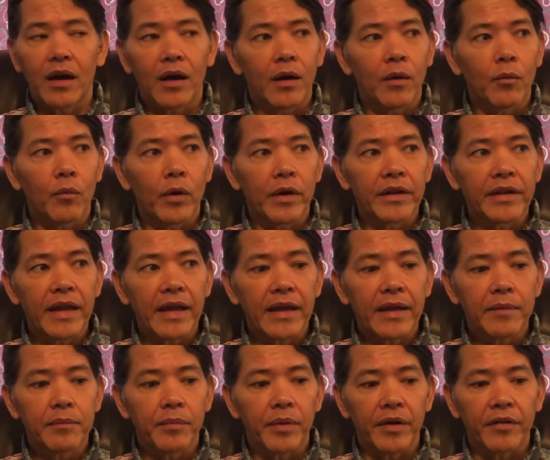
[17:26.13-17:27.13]
one day,
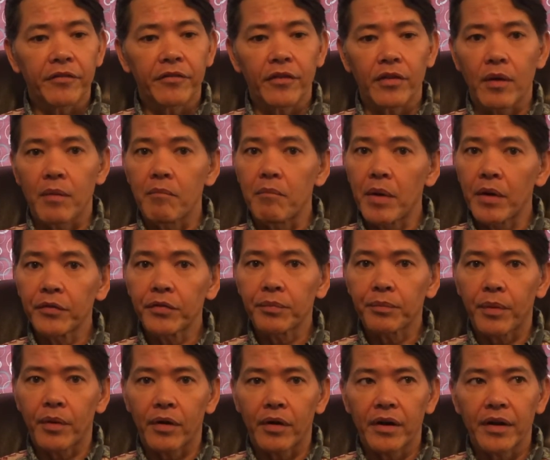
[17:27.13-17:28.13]
but for the most
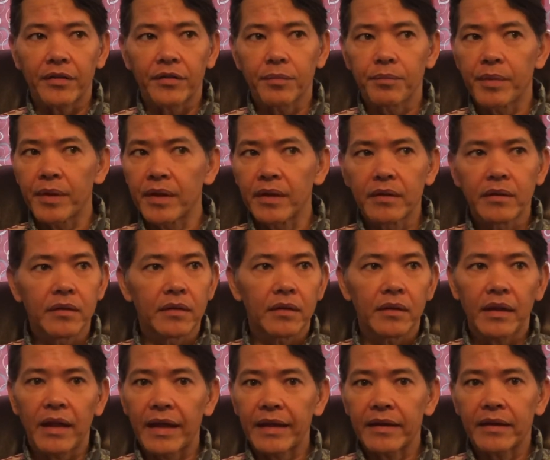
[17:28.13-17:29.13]
part, it's been
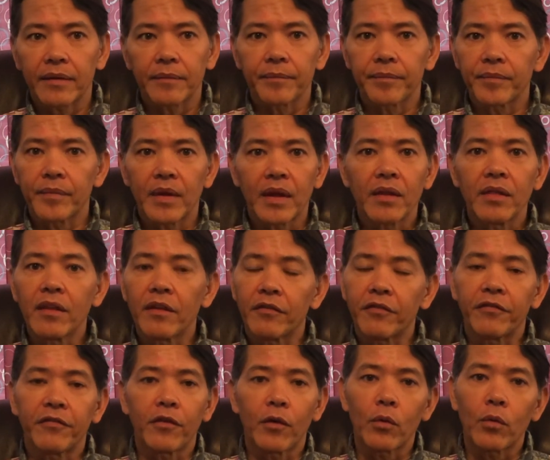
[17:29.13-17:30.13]
like in the
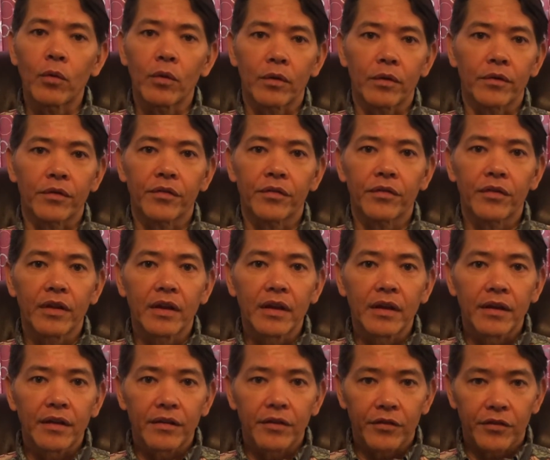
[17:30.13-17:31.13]
4s.
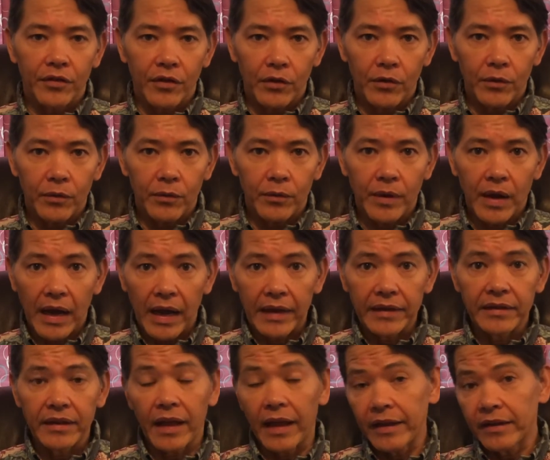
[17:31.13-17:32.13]
So I'd
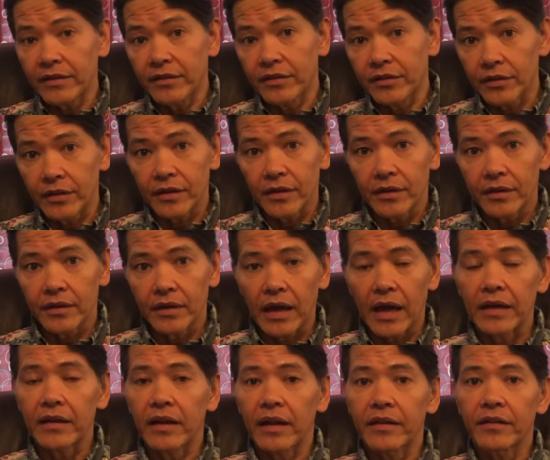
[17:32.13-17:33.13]
like to
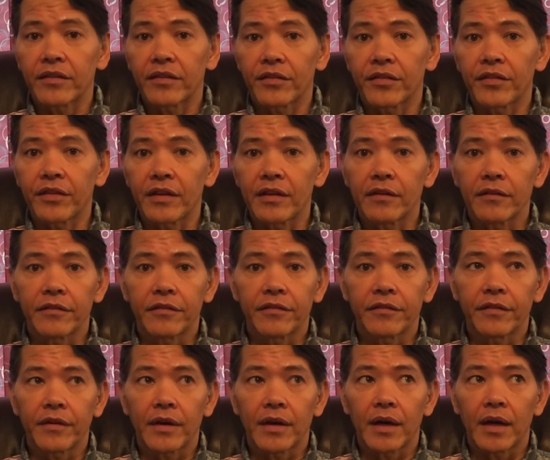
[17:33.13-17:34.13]
see if
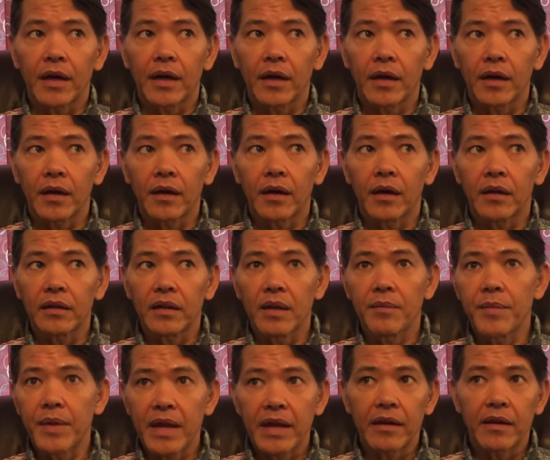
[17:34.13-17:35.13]

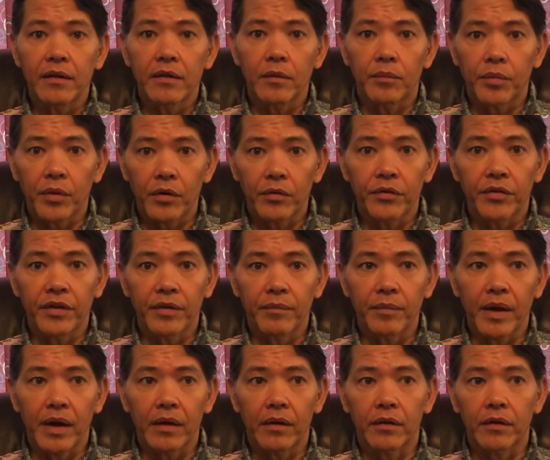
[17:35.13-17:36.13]
eliminating the protein
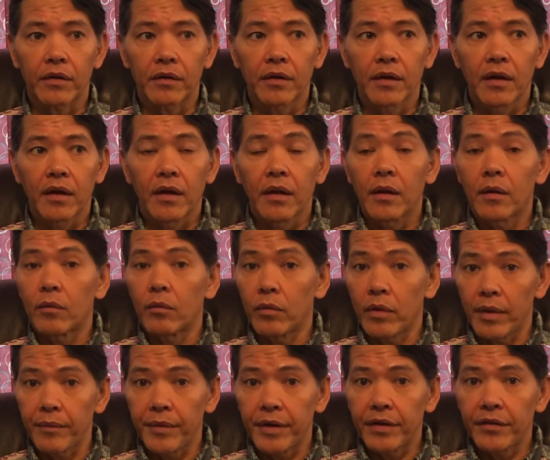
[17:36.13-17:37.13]
powder
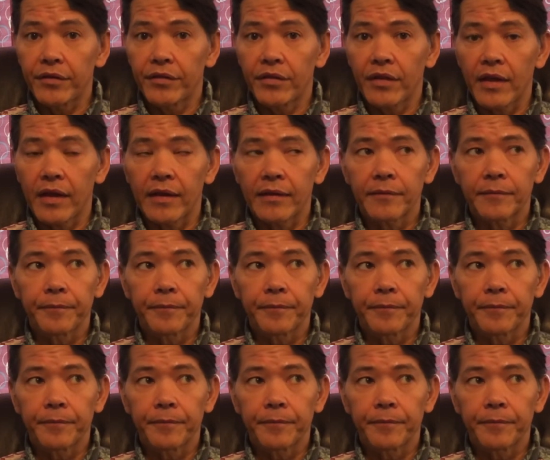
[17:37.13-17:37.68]
remedies that.